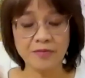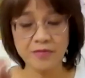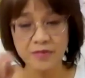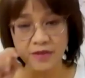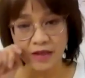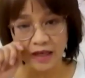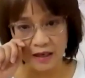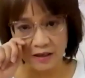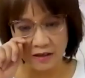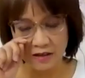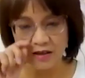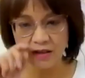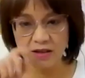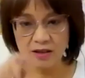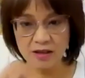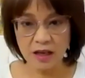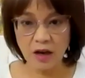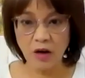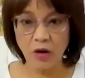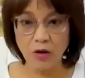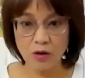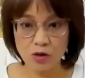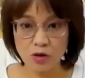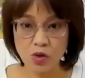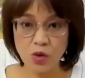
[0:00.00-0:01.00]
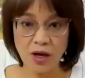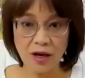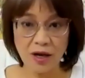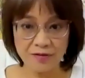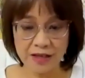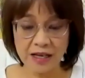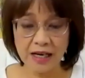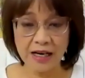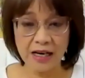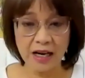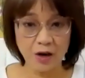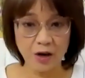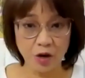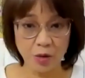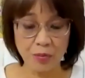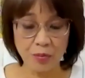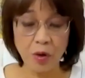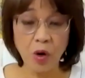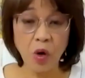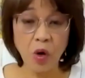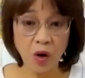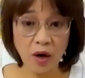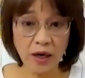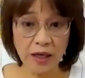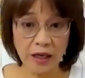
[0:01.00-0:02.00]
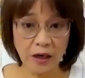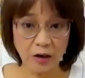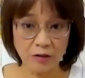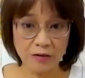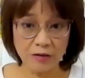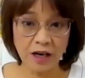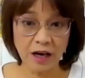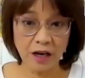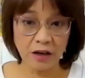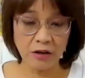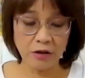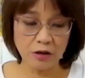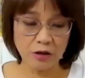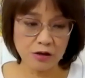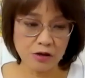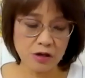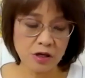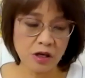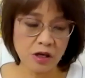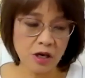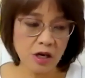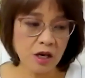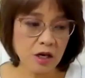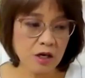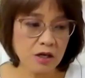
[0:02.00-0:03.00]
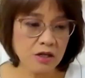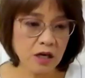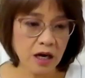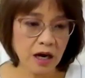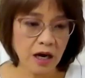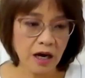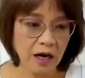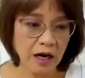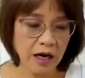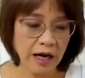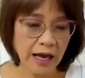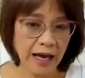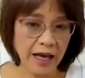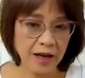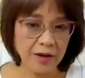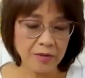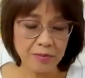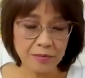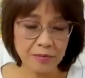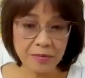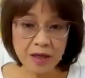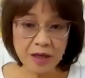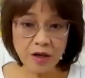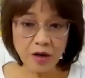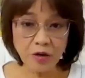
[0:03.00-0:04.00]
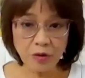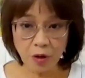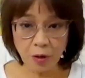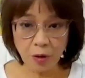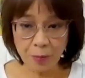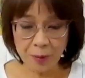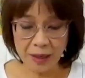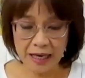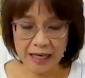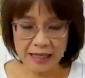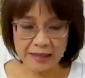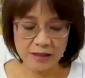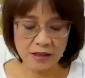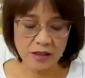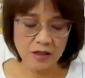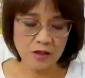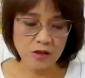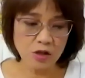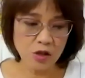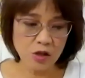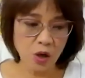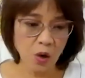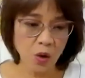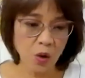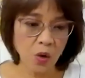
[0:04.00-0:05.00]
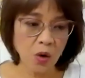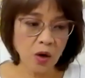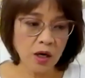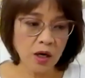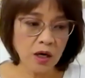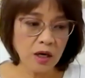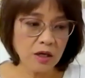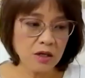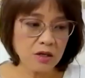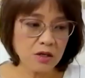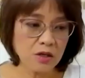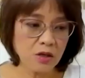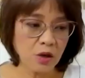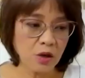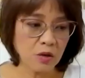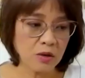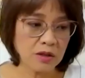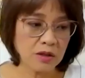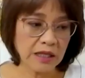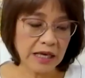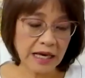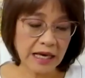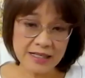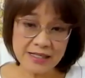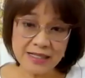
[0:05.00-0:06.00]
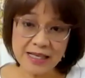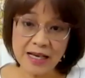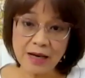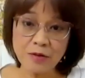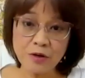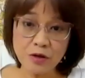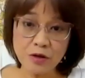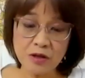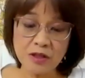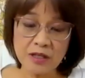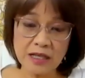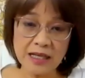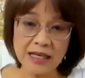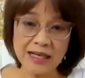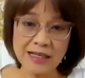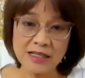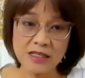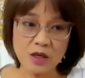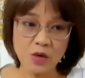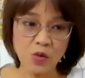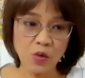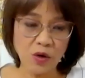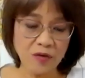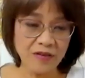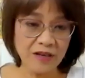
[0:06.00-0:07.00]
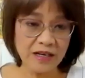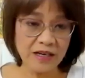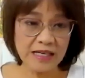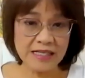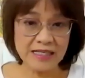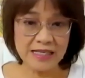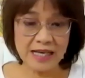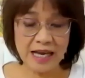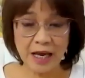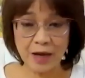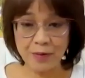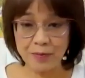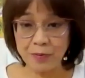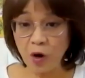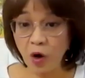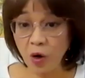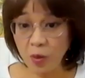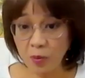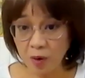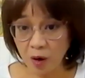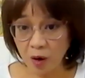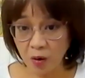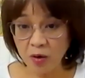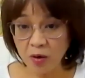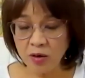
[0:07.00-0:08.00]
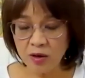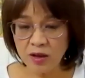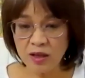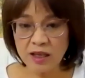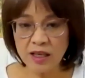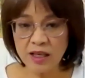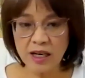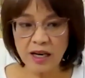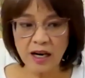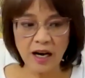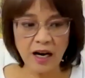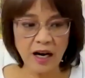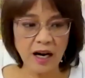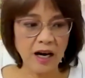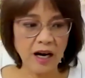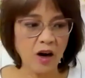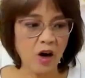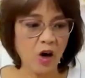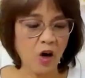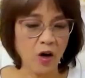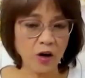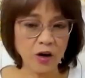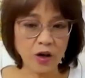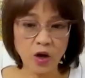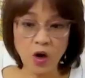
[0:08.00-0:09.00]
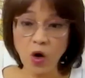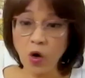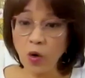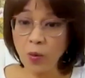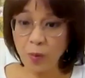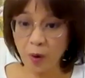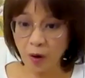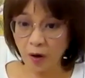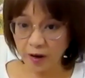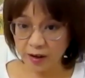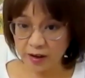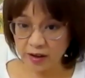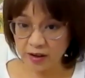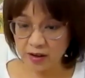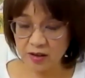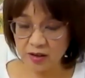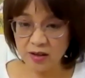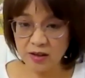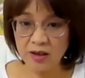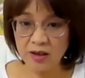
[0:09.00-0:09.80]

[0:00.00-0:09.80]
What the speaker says: They also have that kind of pouring of colors and mineral paint. So the exception is with it is a pomo on gold board,